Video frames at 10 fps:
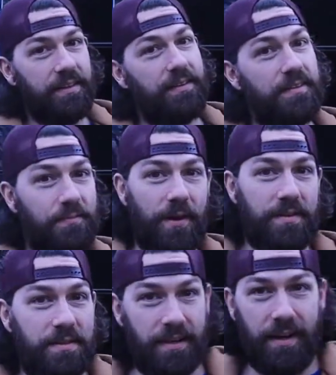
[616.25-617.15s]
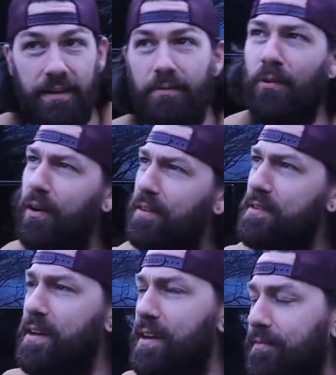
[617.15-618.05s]
it's rain tight, water
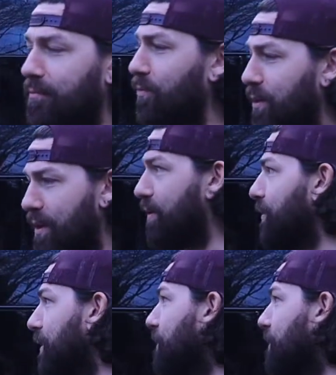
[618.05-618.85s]
tight, whatever.